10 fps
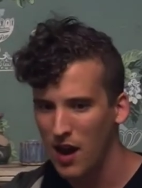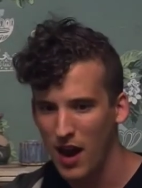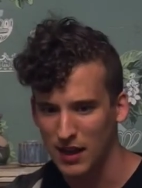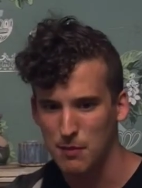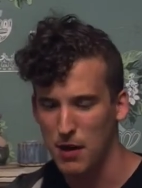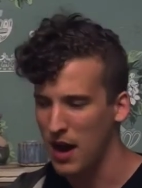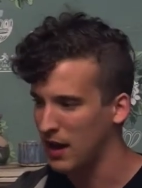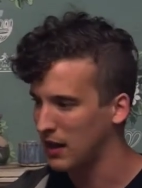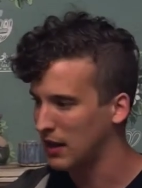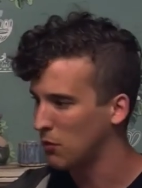
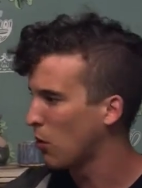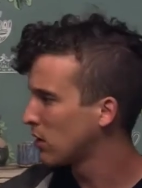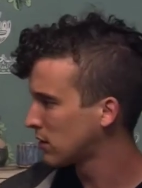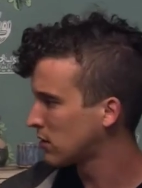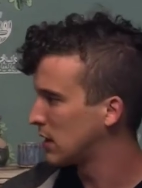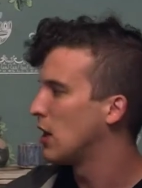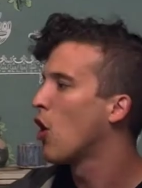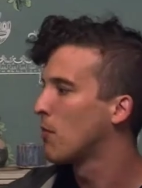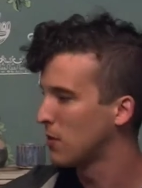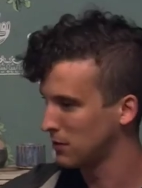Occupy Wall Street
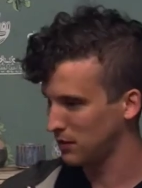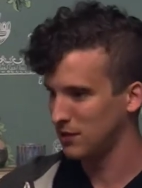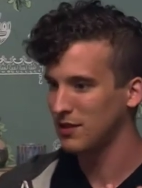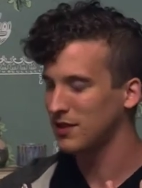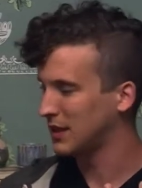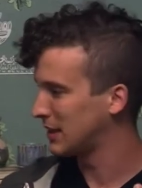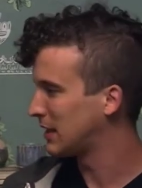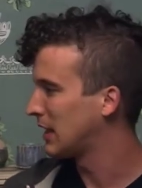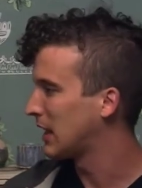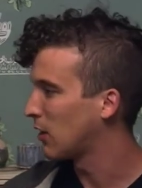almost
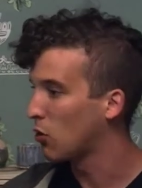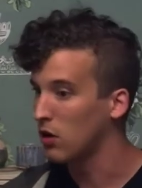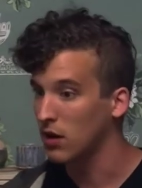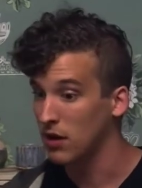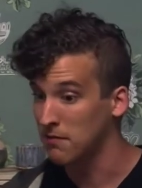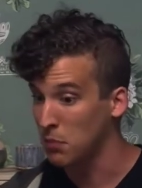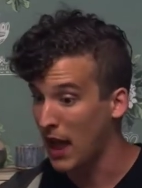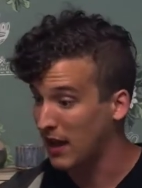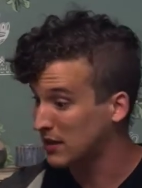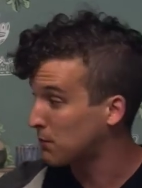succeeding or a
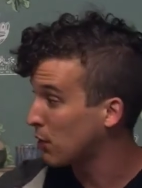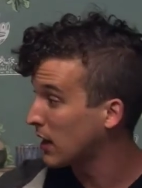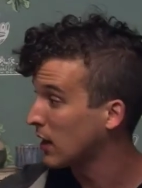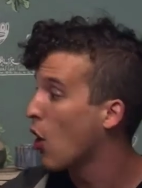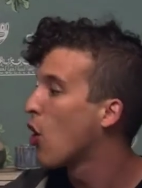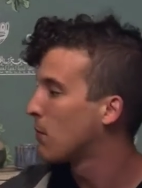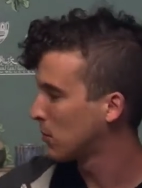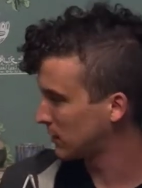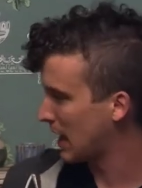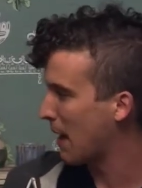Black Spring
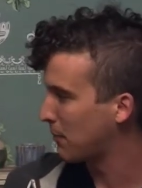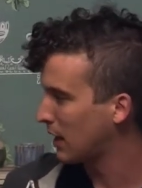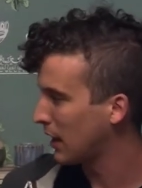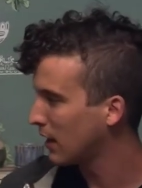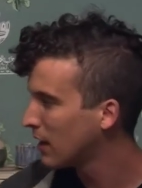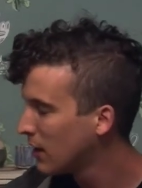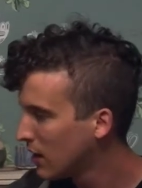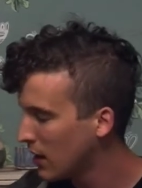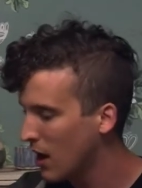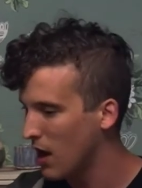almost happening. Mm-hmm.